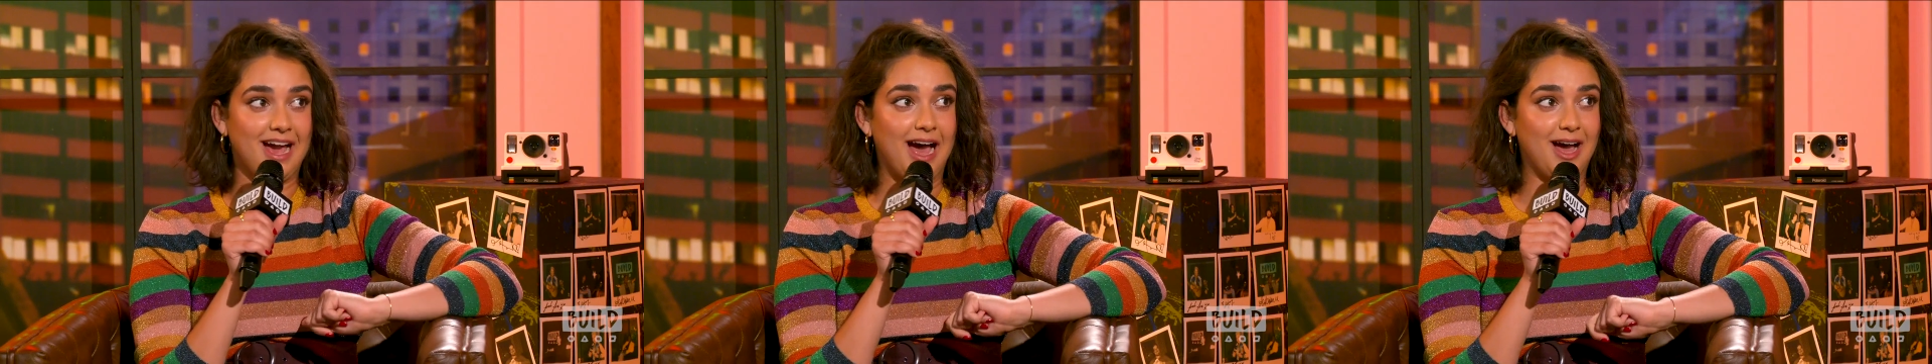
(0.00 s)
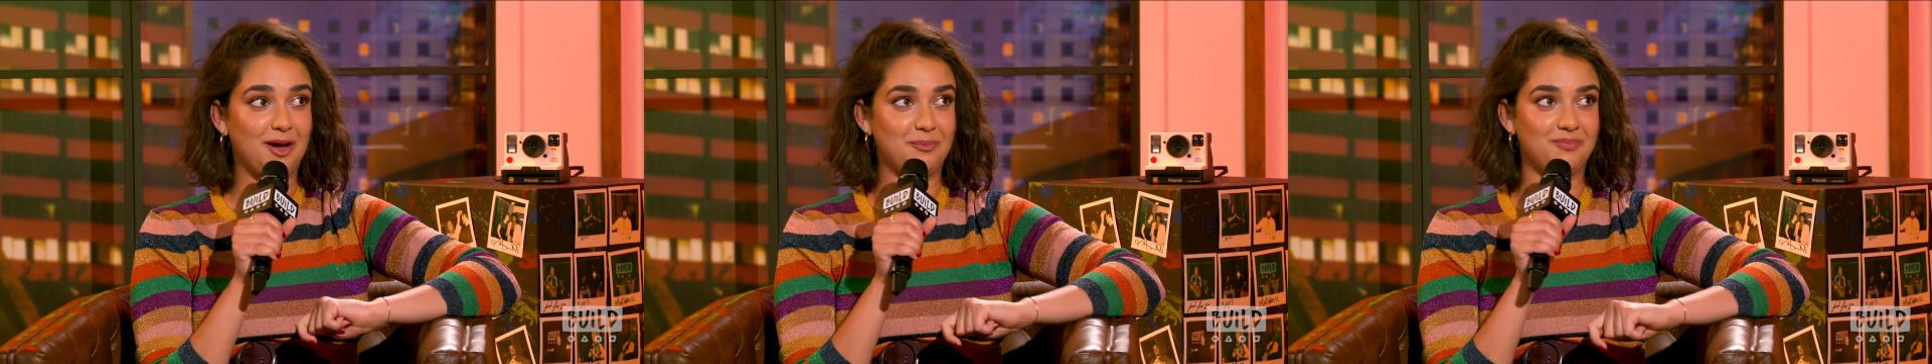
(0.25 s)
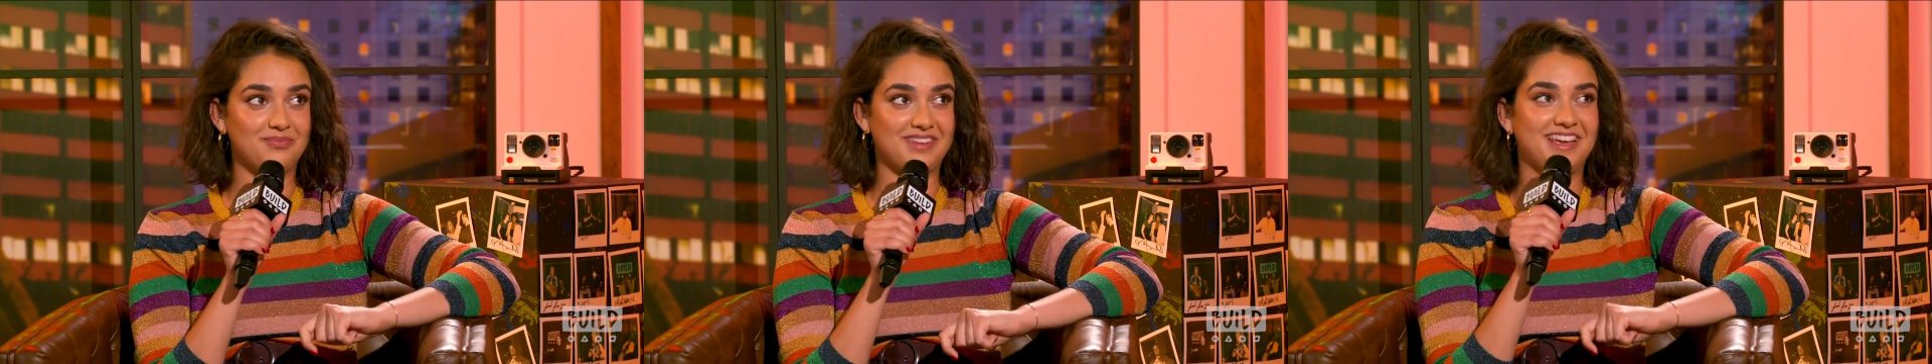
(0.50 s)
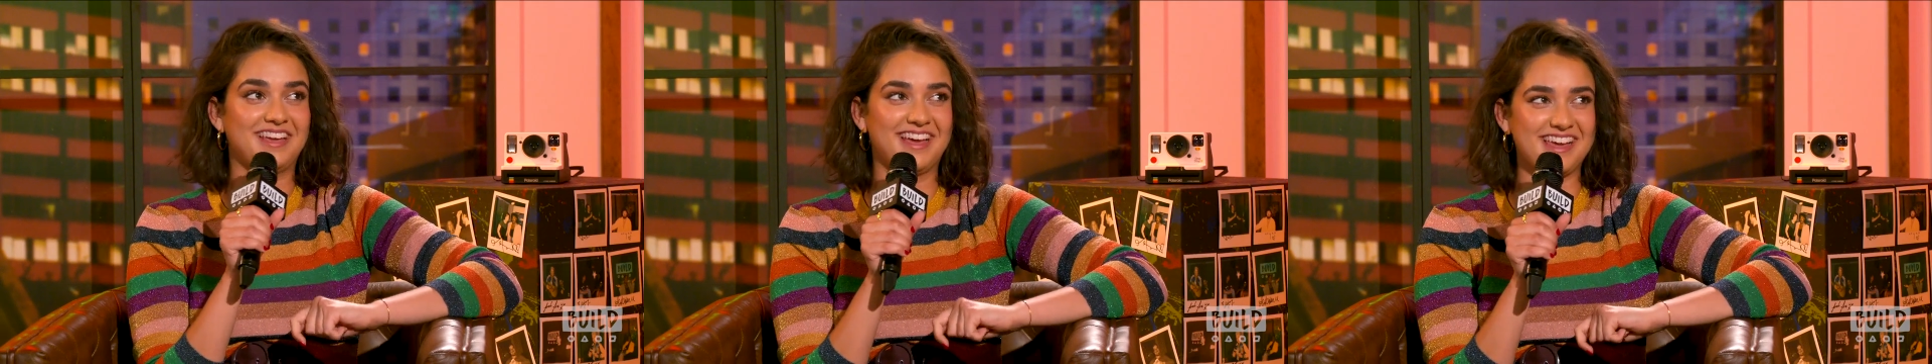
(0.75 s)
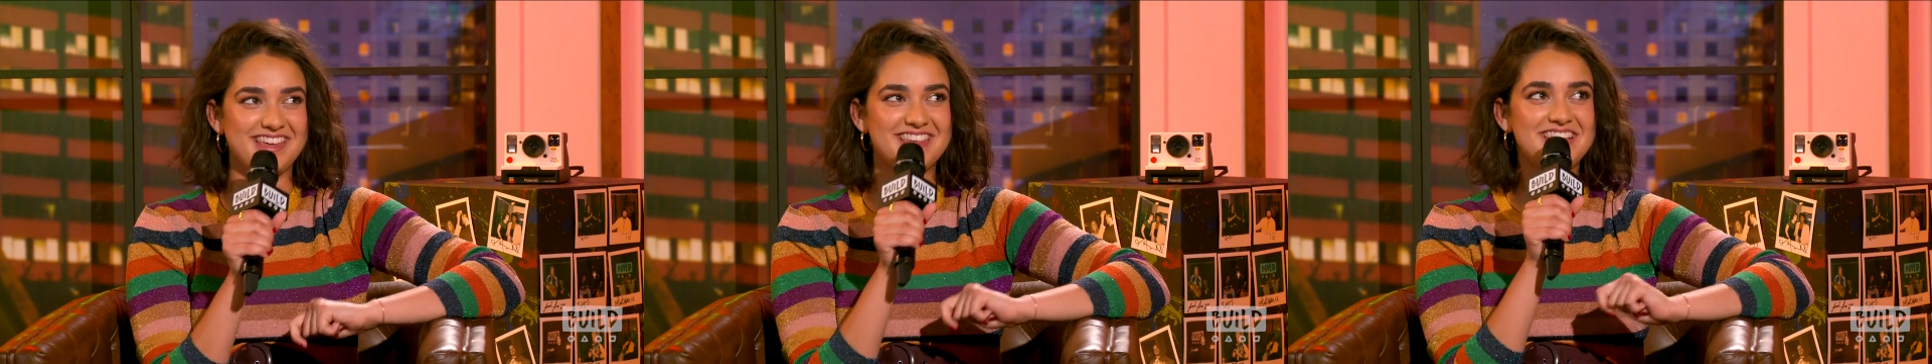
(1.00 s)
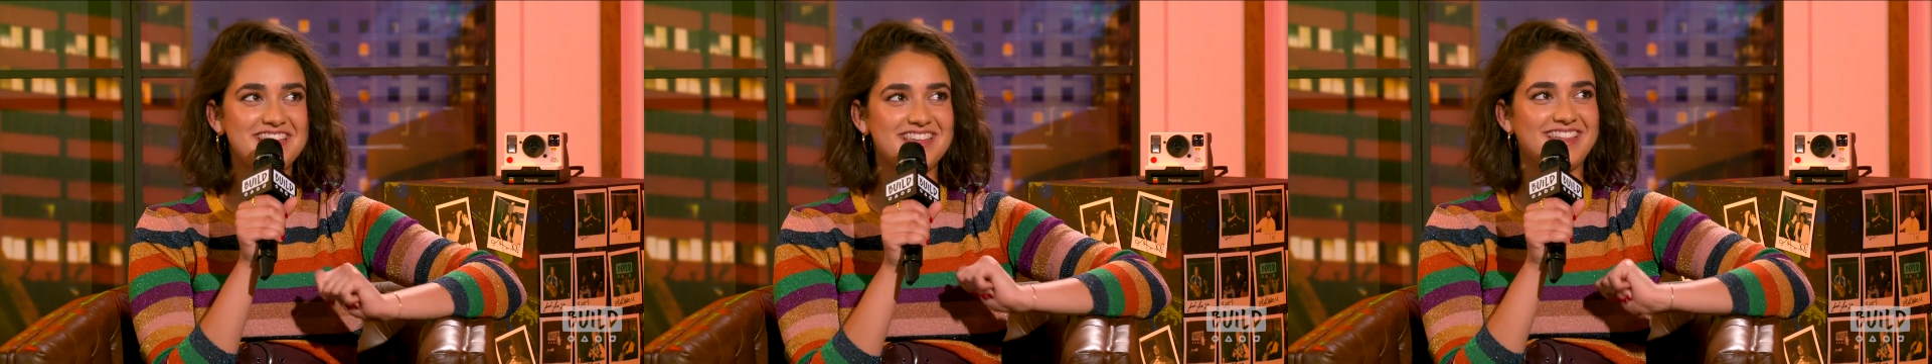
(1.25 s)

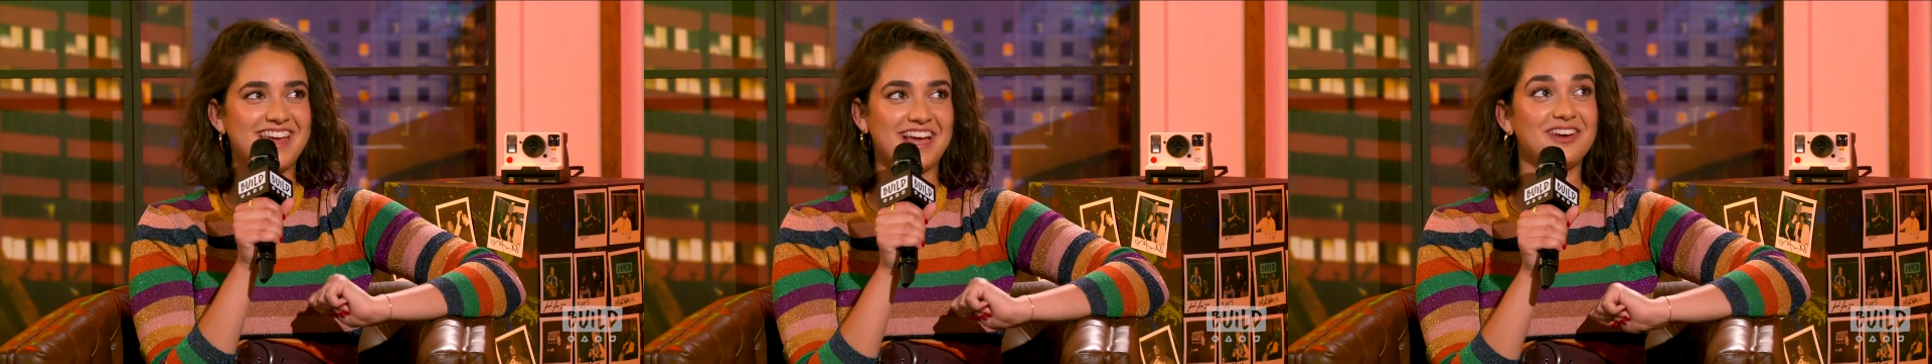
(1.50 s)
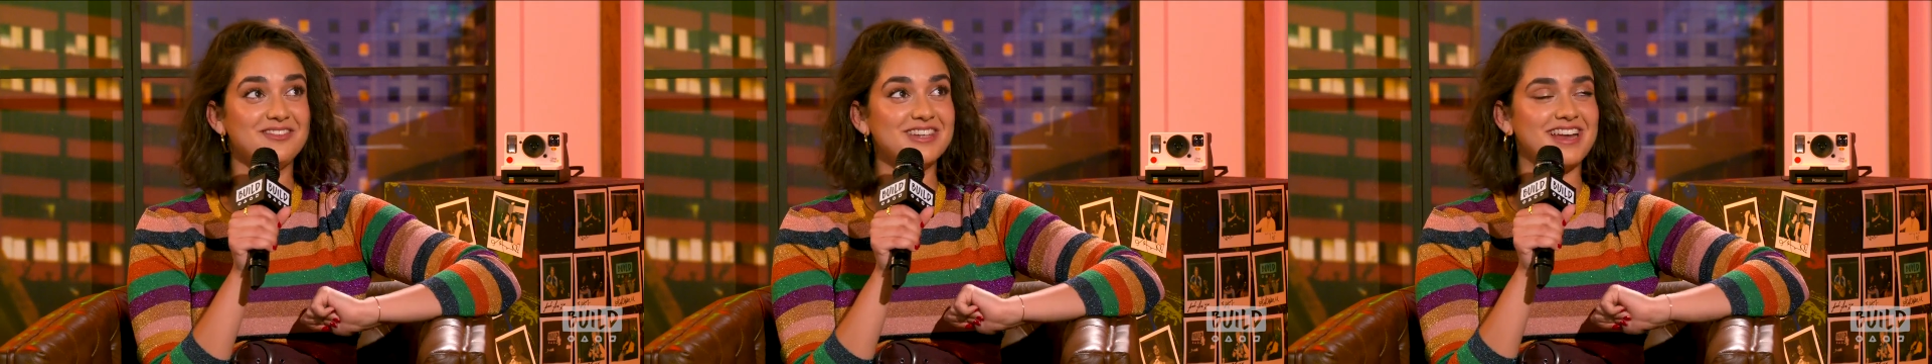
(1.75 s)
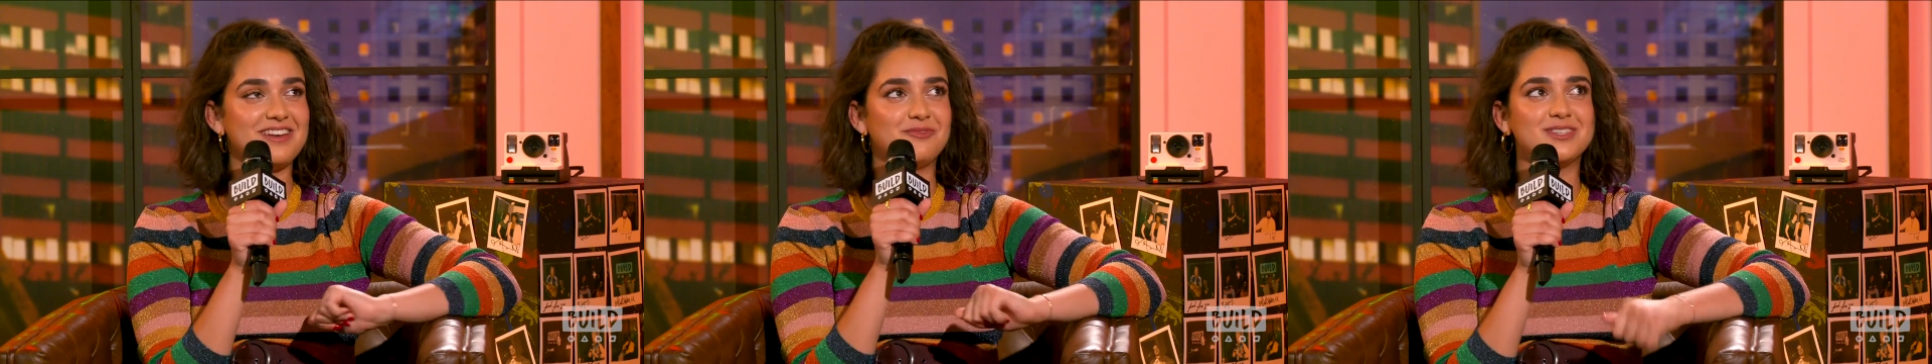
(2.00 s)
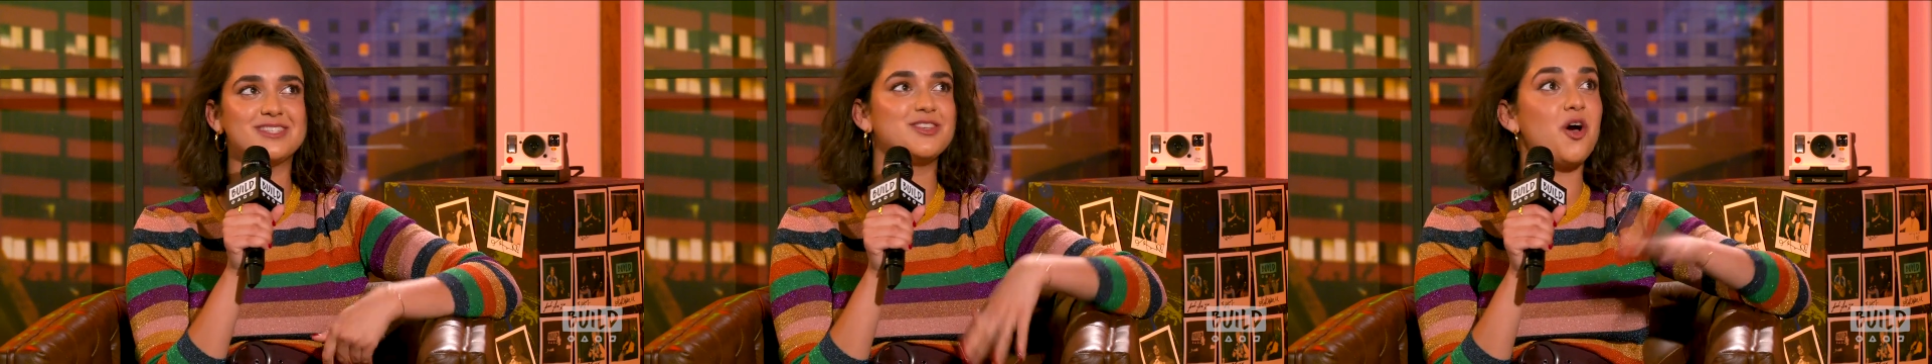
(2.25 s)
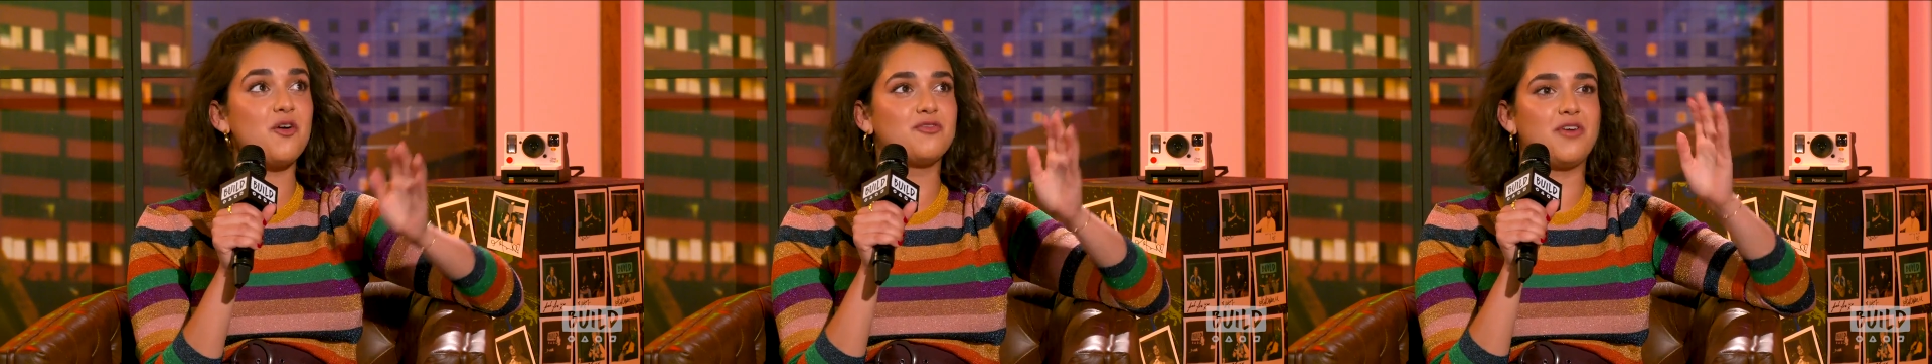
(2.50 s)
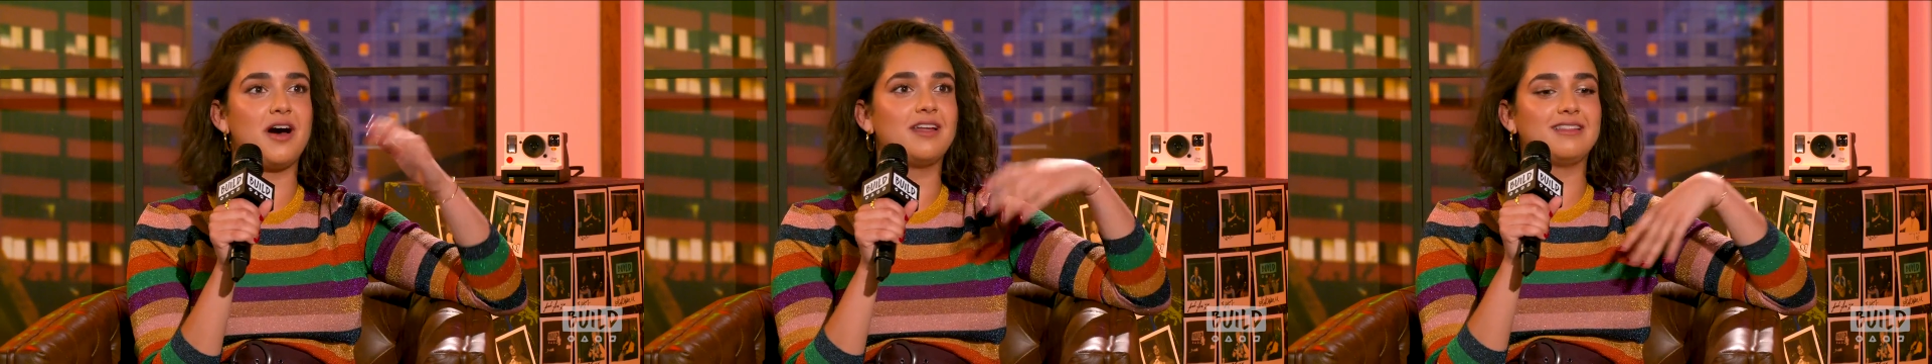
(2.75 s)
thing I've done, and was so
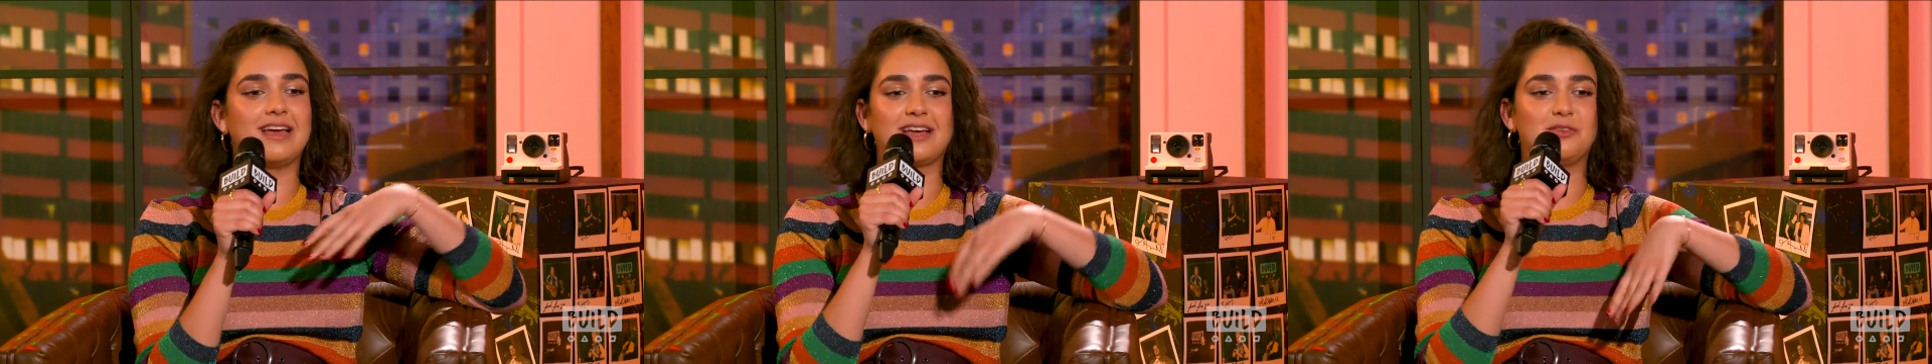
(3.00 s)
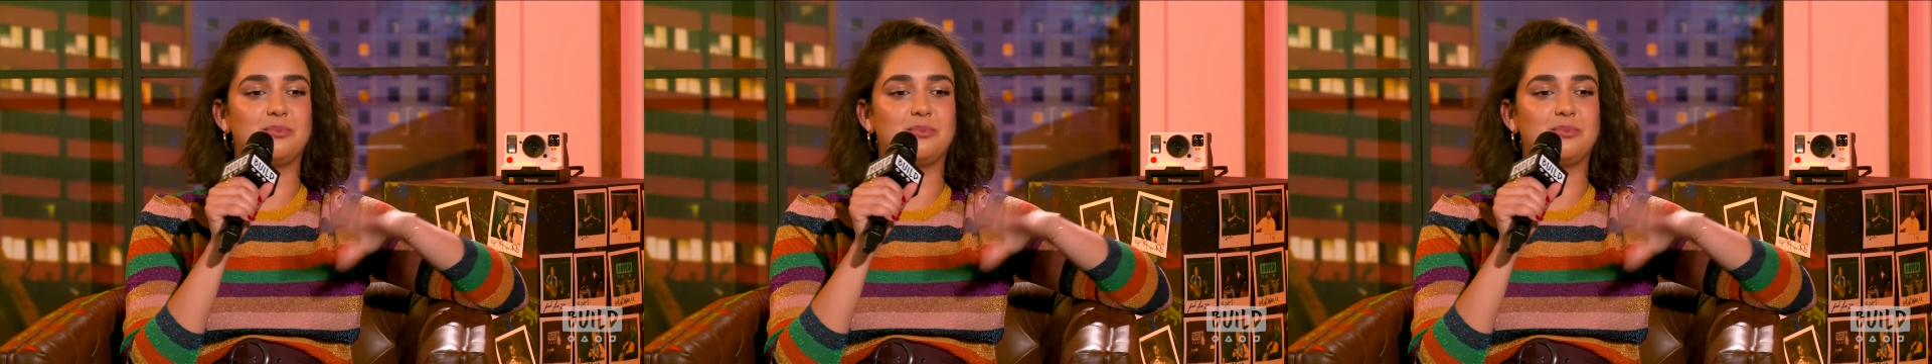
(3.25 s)
fun and like